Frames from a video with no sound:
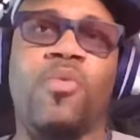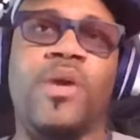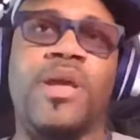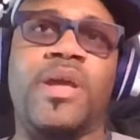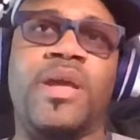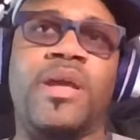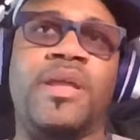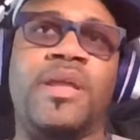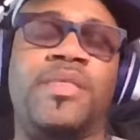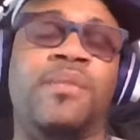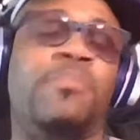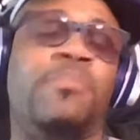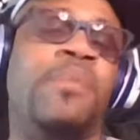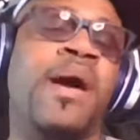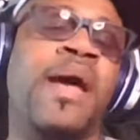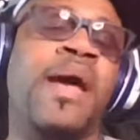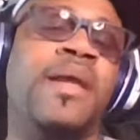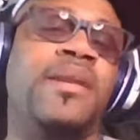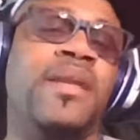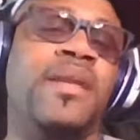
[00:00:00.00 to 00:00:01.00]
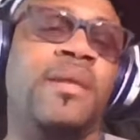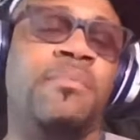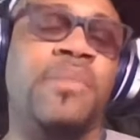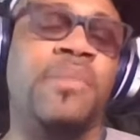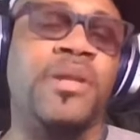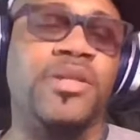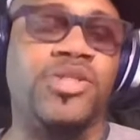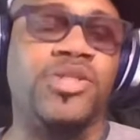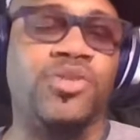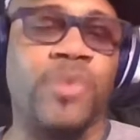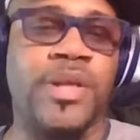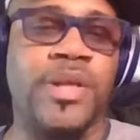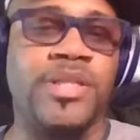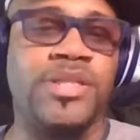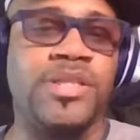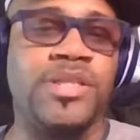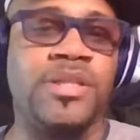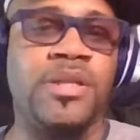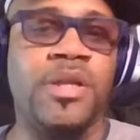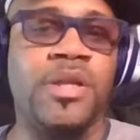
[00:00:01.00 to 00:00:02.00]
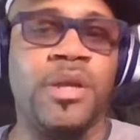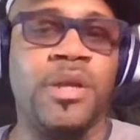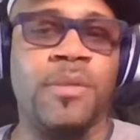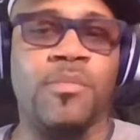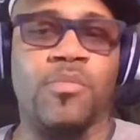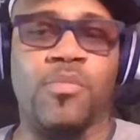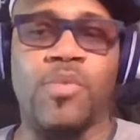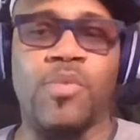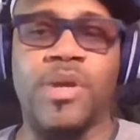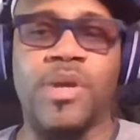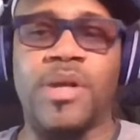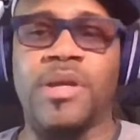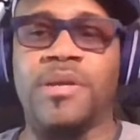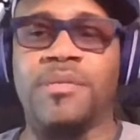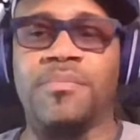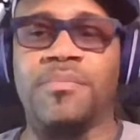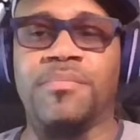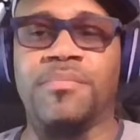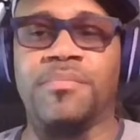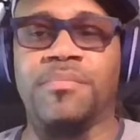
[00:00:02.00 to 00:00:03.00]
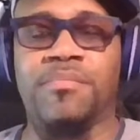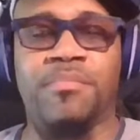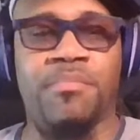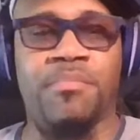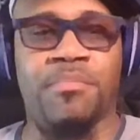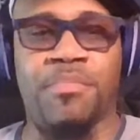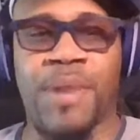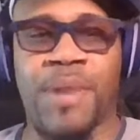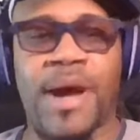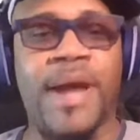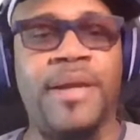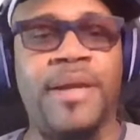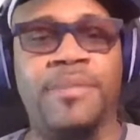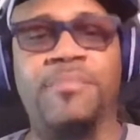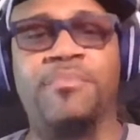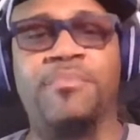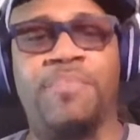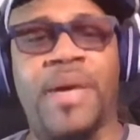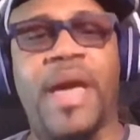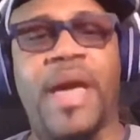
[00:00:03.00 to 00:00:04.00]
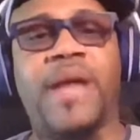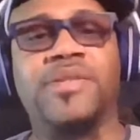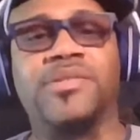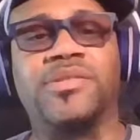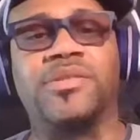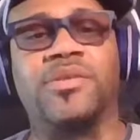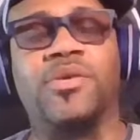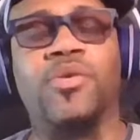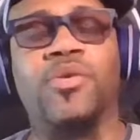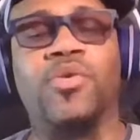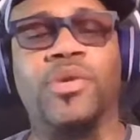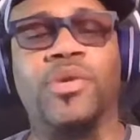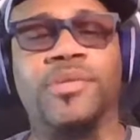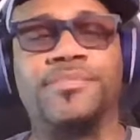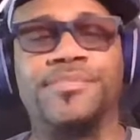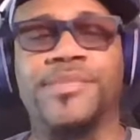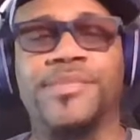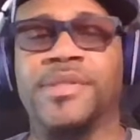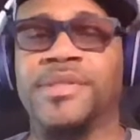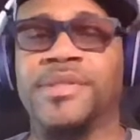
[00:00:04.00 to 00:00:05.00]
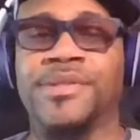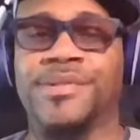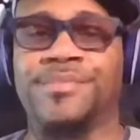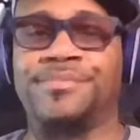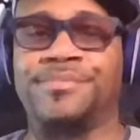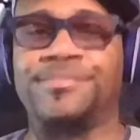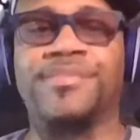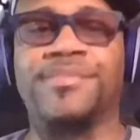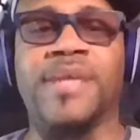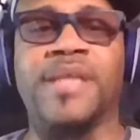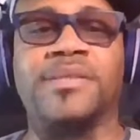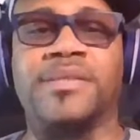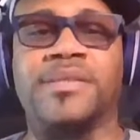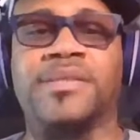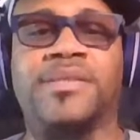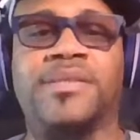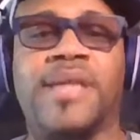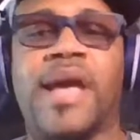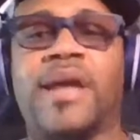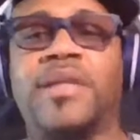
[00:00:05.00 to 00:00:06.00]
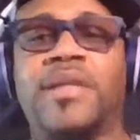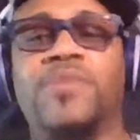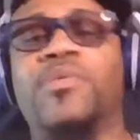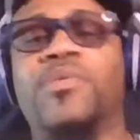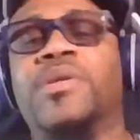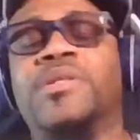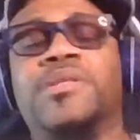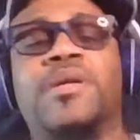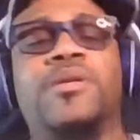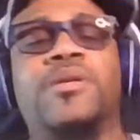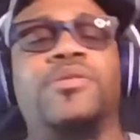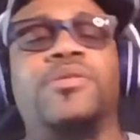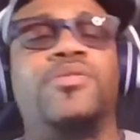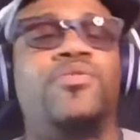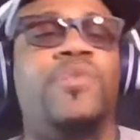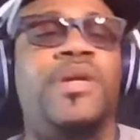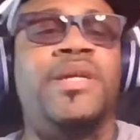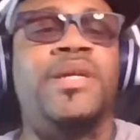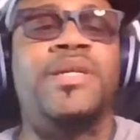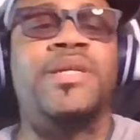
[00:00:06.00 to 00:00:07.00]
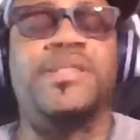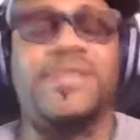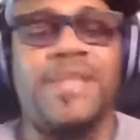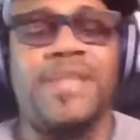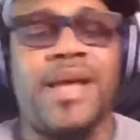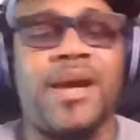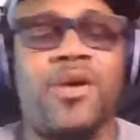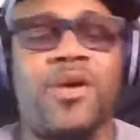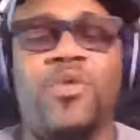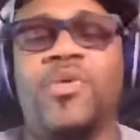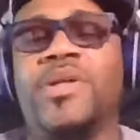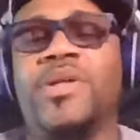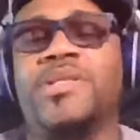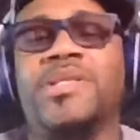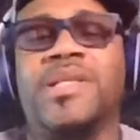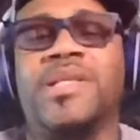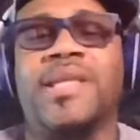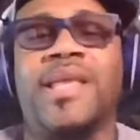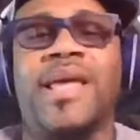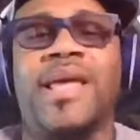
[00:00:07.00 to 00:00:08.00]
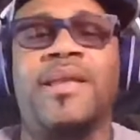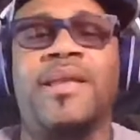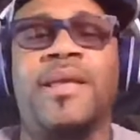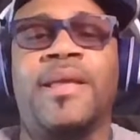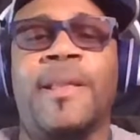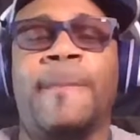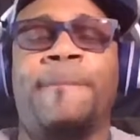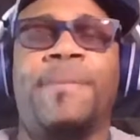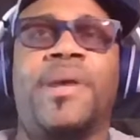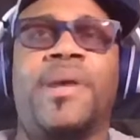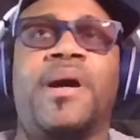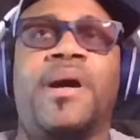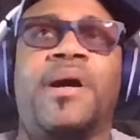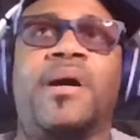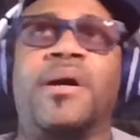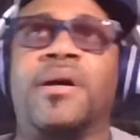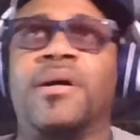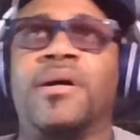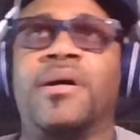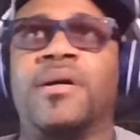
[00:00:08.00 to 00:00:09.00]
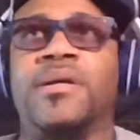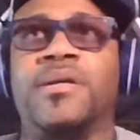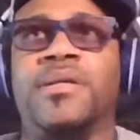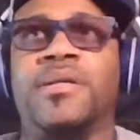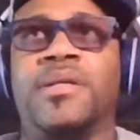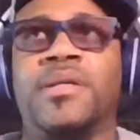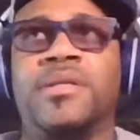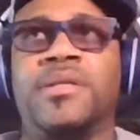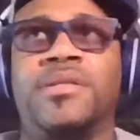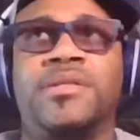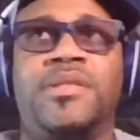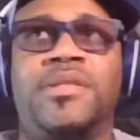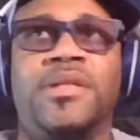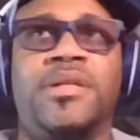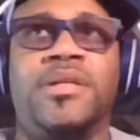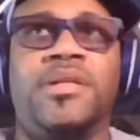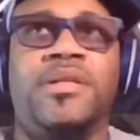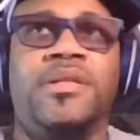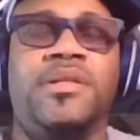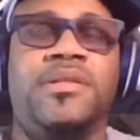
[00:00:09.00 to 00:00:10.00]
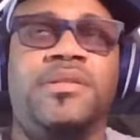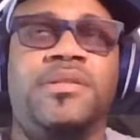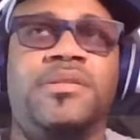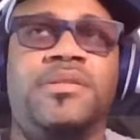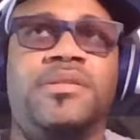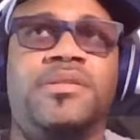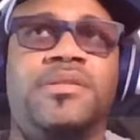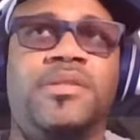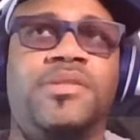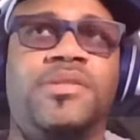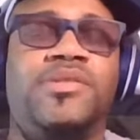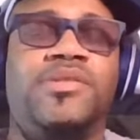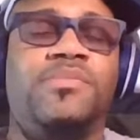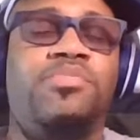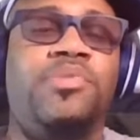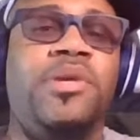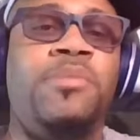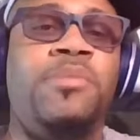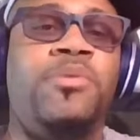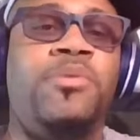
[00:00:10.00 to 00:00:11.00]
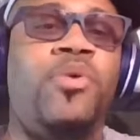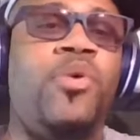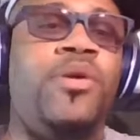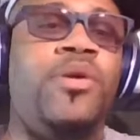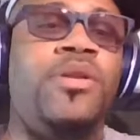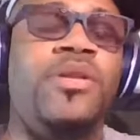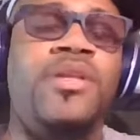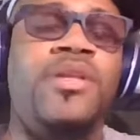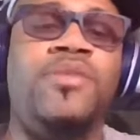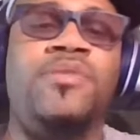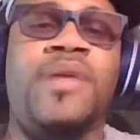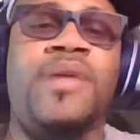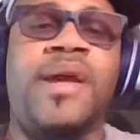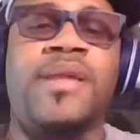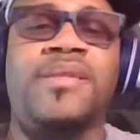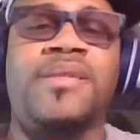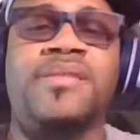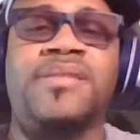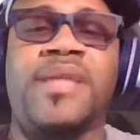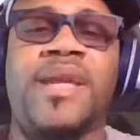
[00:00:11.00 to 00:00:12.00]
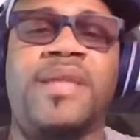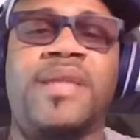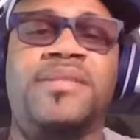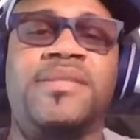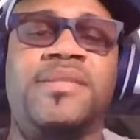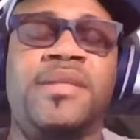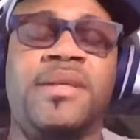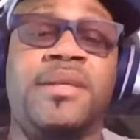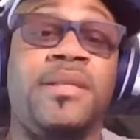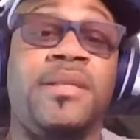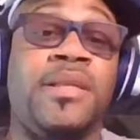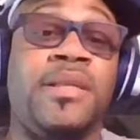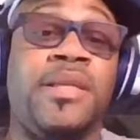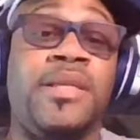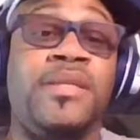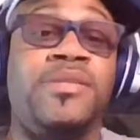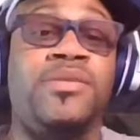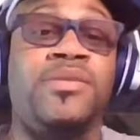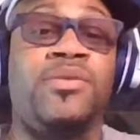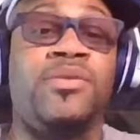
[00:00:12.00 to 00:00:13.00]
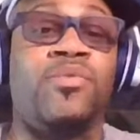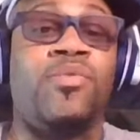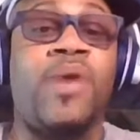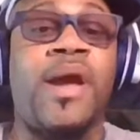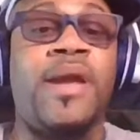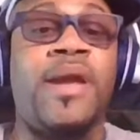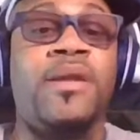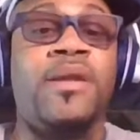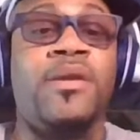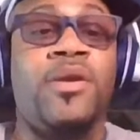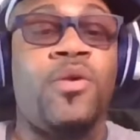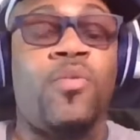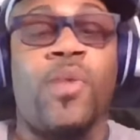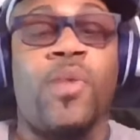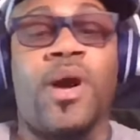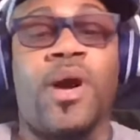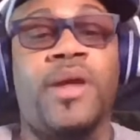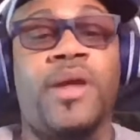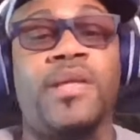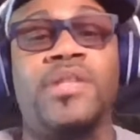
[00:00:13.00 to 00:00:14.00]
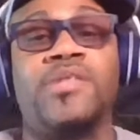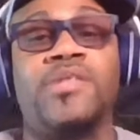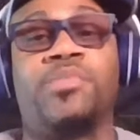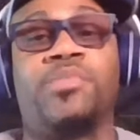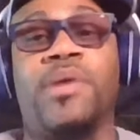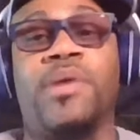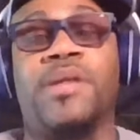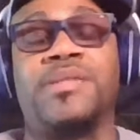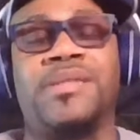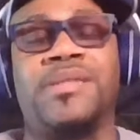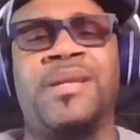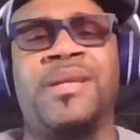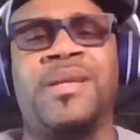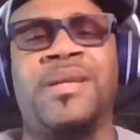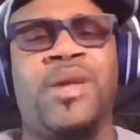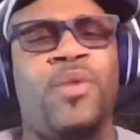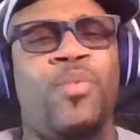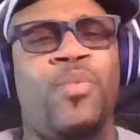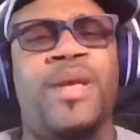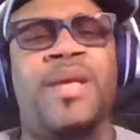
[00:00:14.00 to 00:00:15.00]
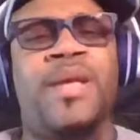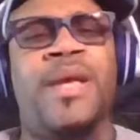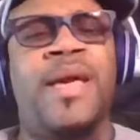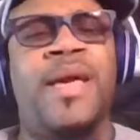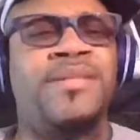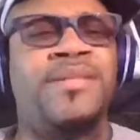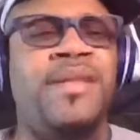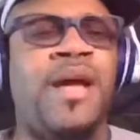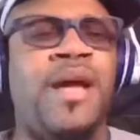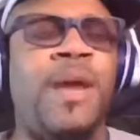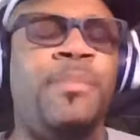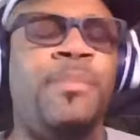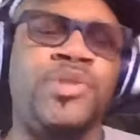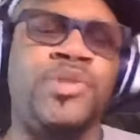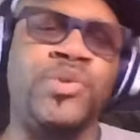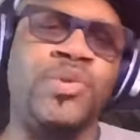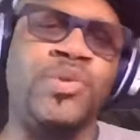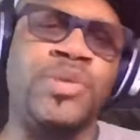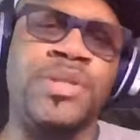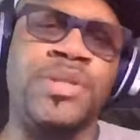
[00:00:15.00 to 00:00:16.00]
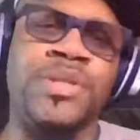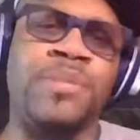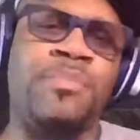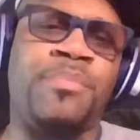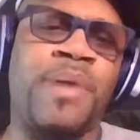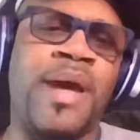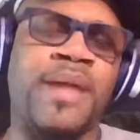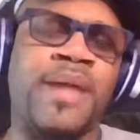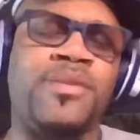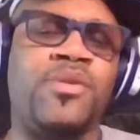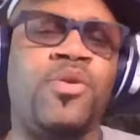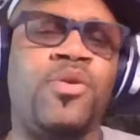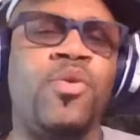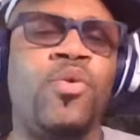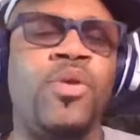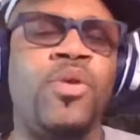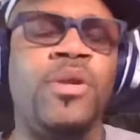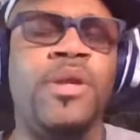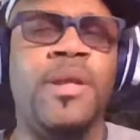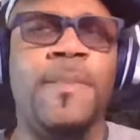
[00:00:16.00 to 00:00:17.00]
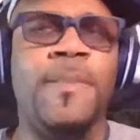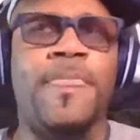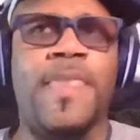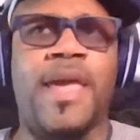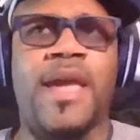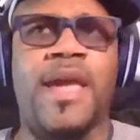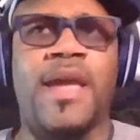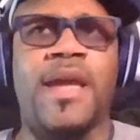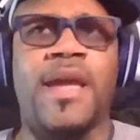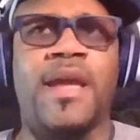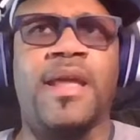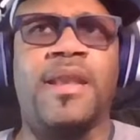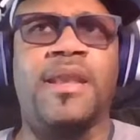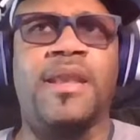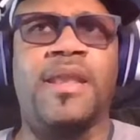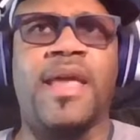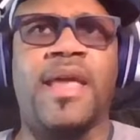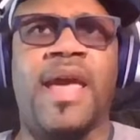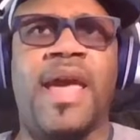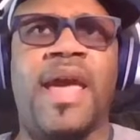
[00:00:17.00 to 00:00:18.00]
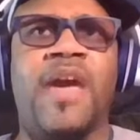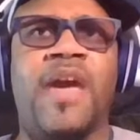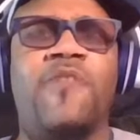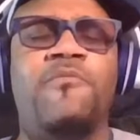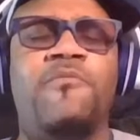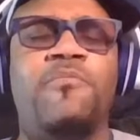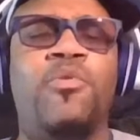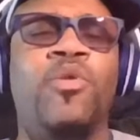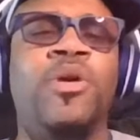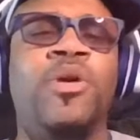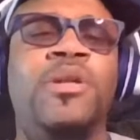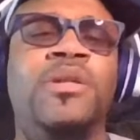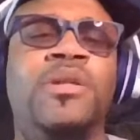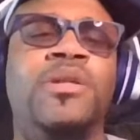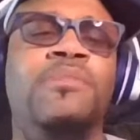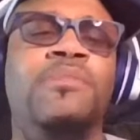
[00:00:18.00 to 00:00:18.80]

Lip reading: in the Biden administration when Biden packs the court, because that's exactly what he's going to do. He is not going to let uh, the Supreme Court of the United States lean to the right while he's president, when he has the opportunity to pack the court and um, have more